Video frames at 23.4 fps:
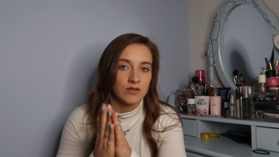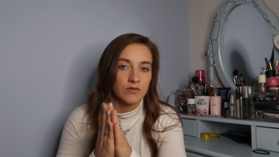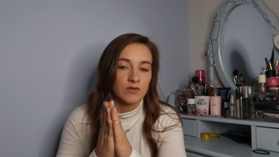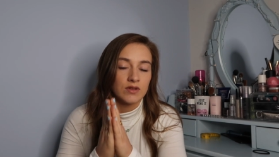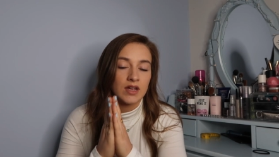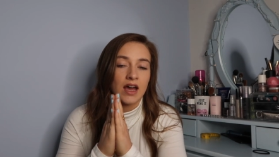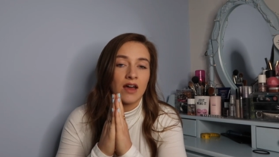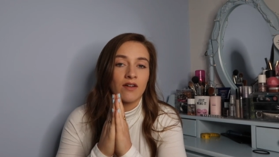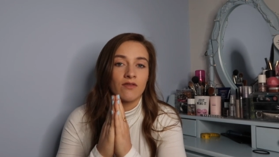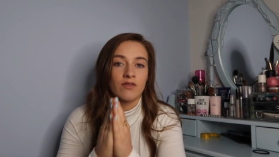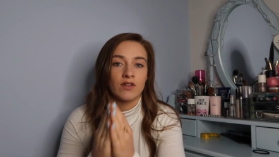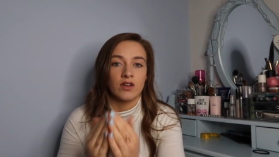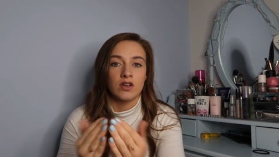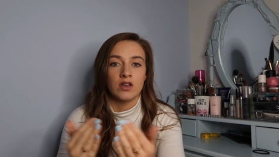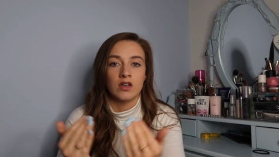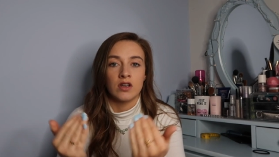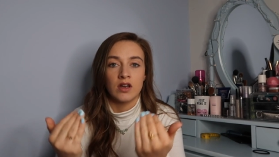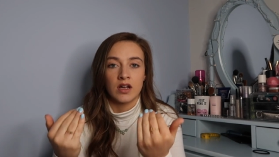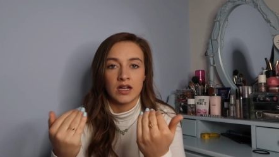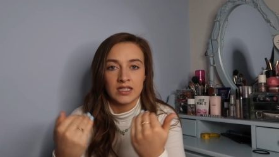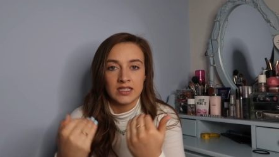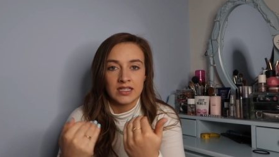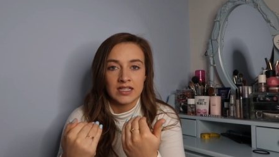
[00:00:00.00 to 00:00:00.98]
You would have
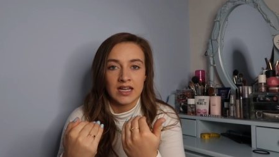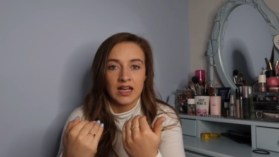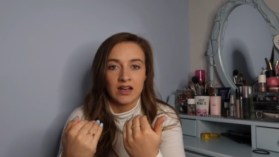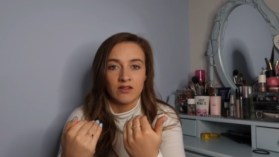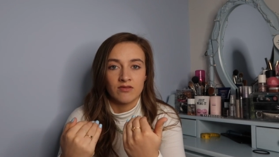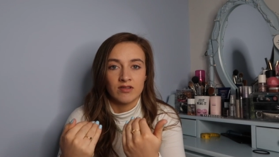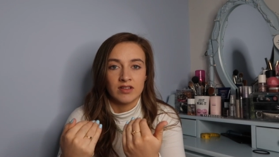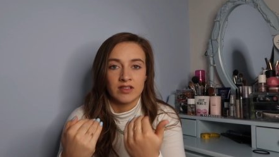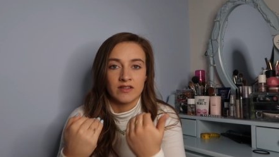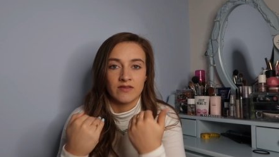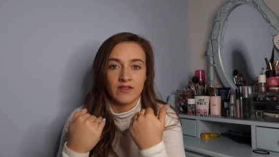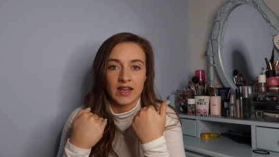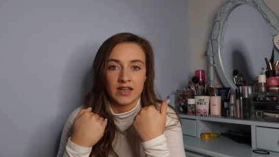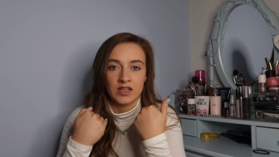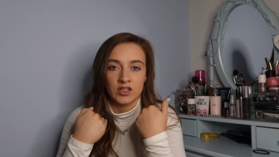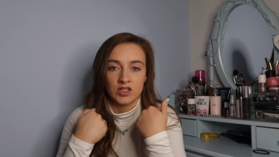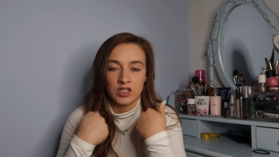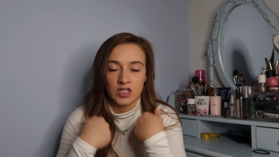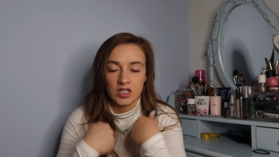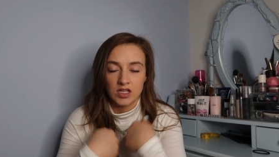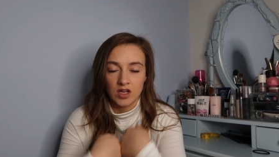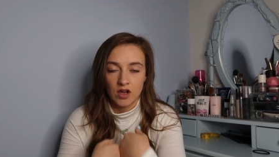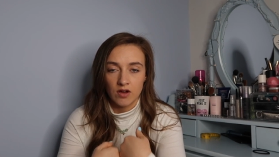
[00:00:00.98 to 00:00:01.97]
90 calories of
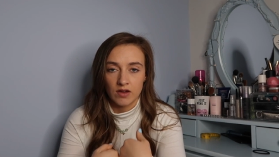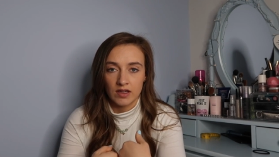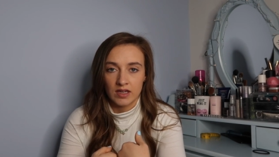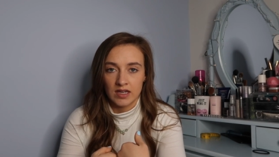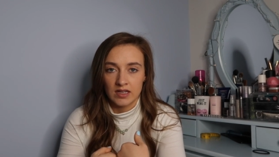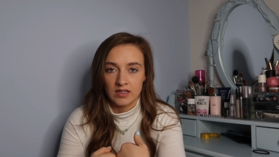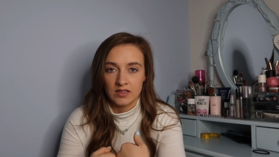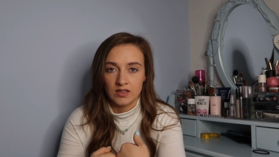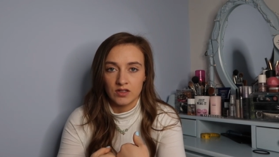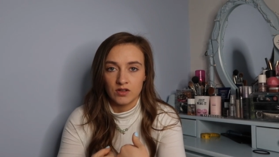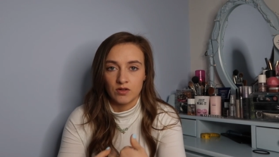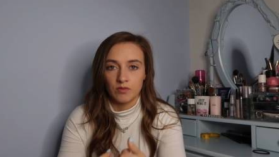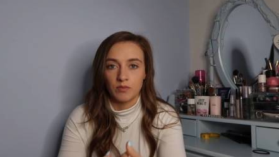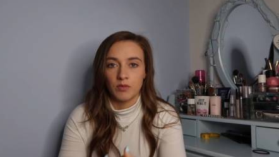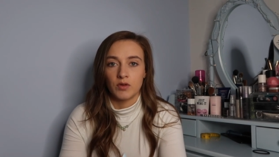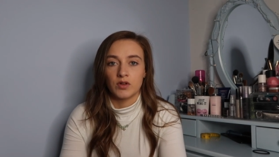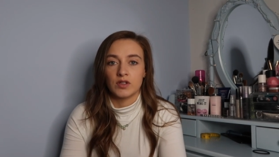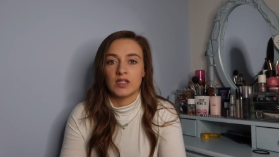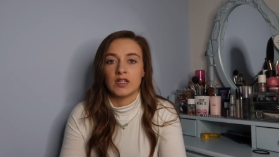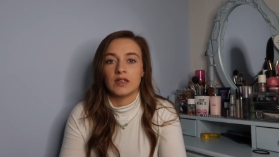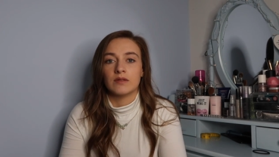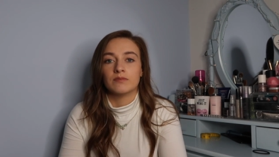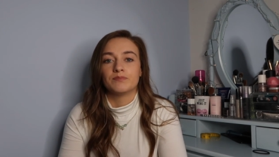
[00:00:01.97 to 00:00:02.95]
energy going into your
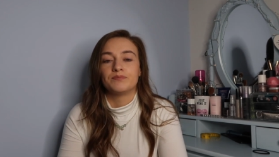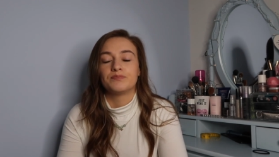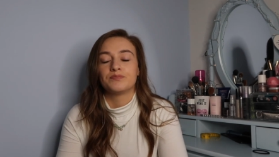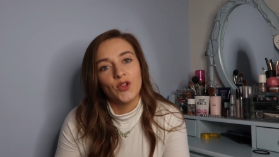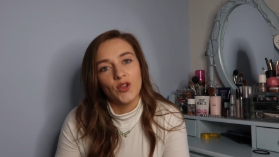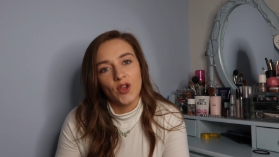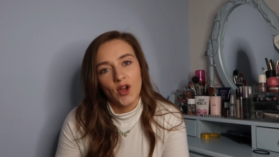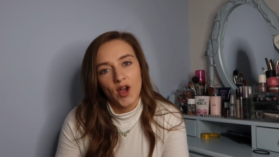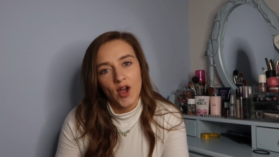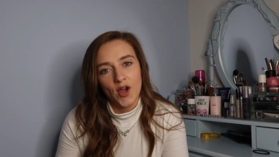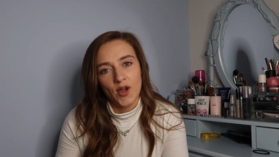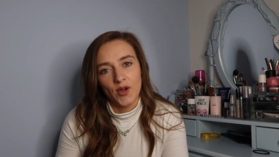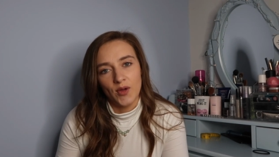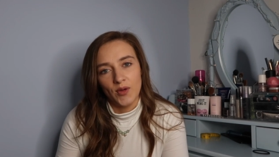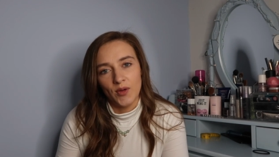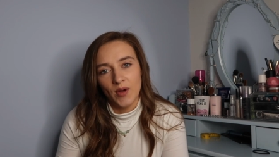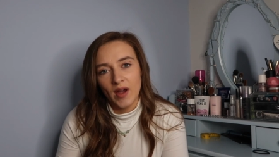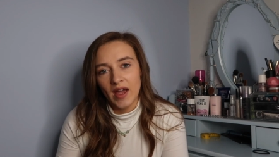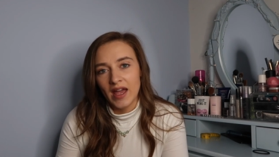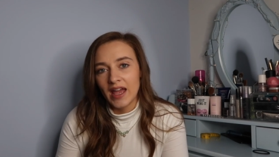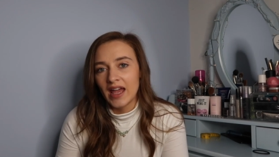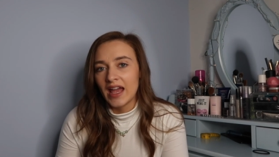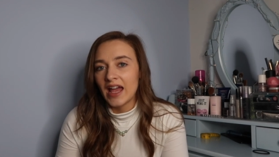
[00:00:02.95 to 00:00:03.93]
body.
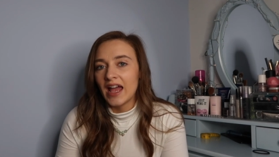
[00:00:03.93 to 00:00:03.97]
So